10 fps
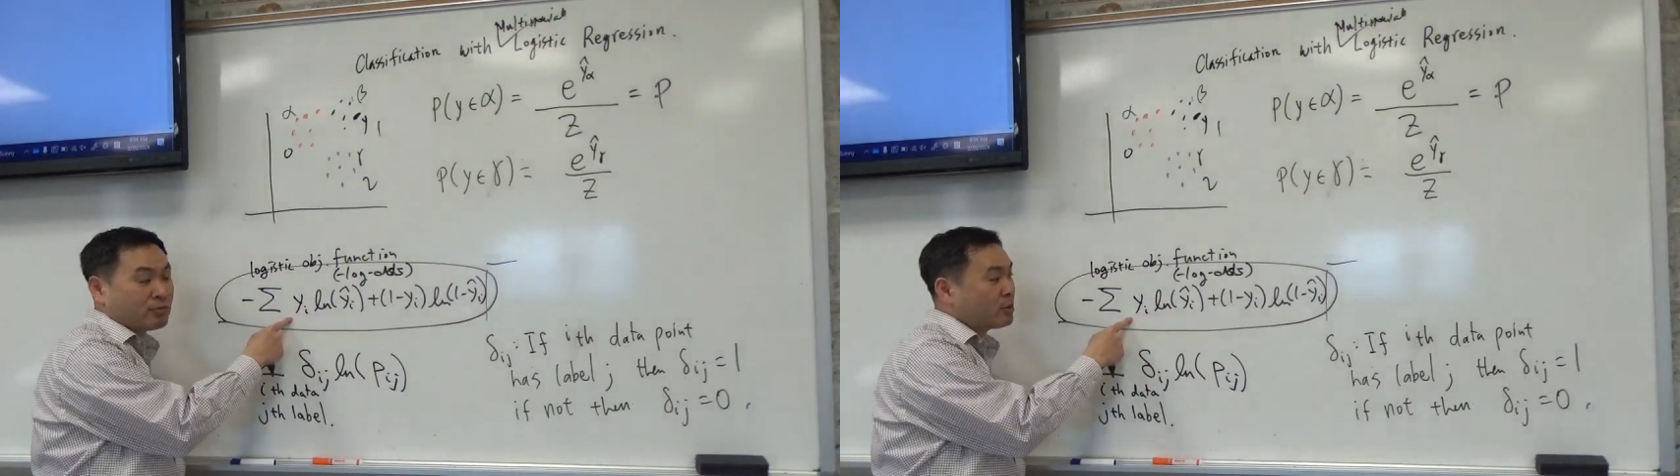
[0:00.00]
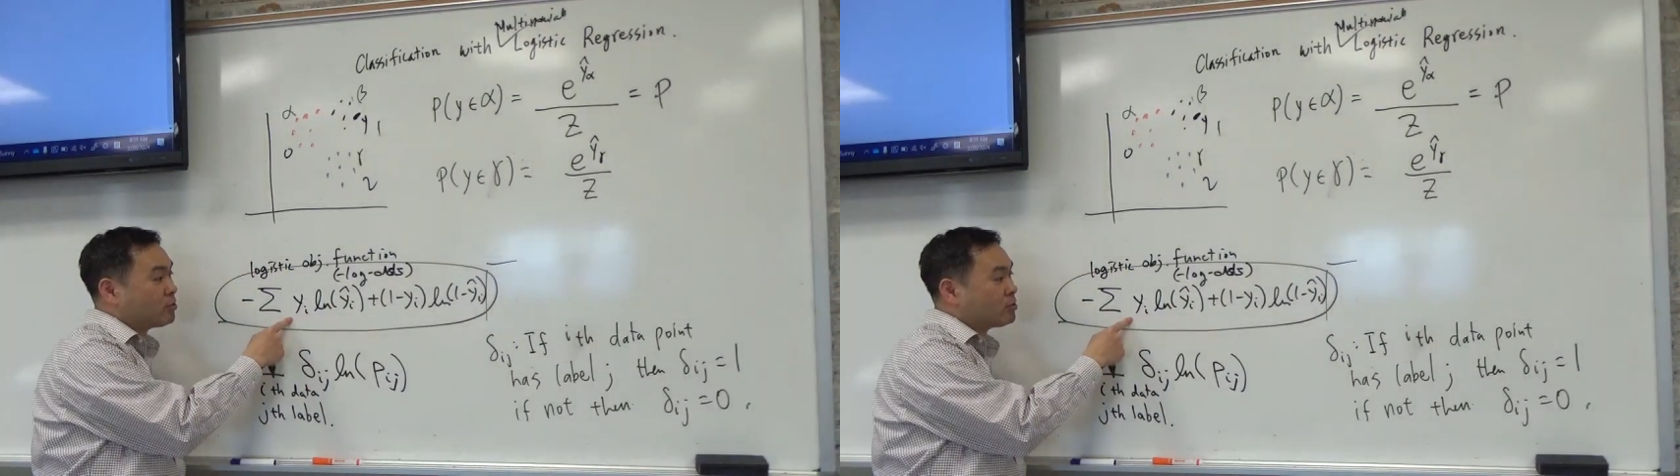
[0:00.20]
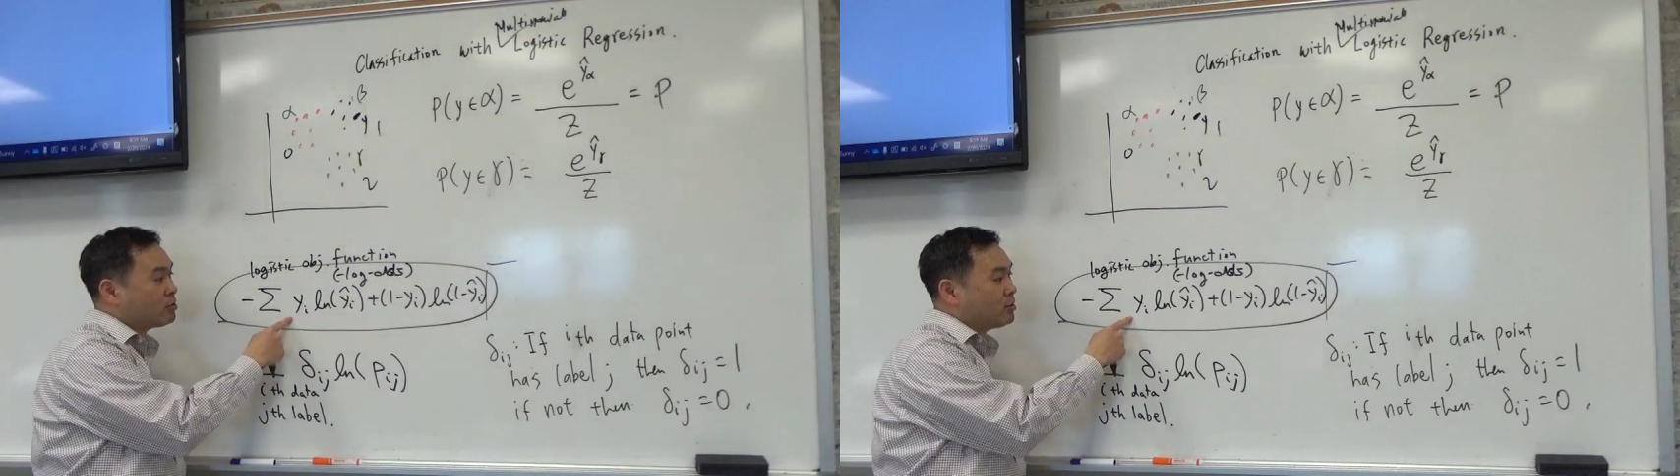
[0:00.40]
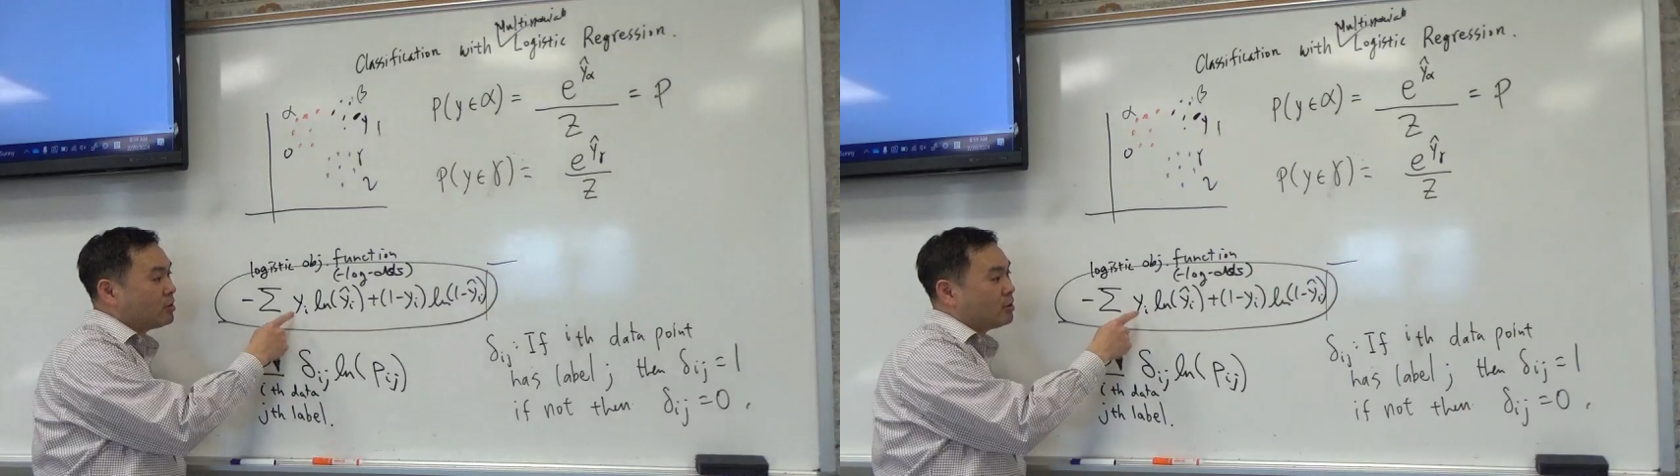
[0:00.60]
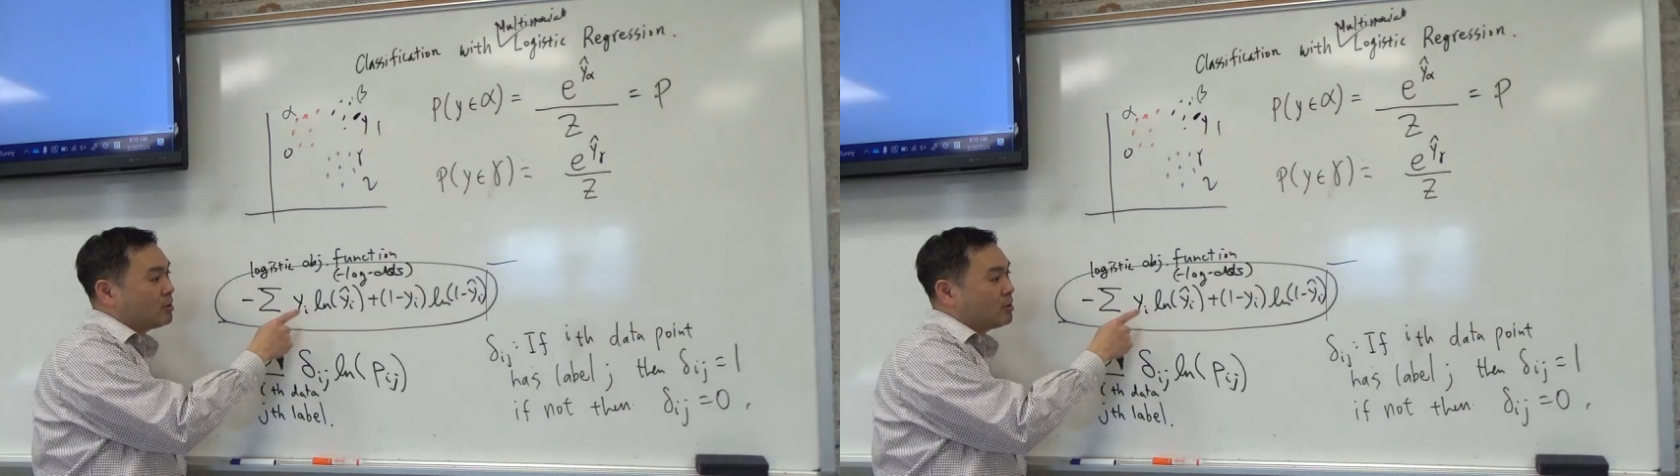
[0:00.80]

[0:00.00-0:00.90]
function,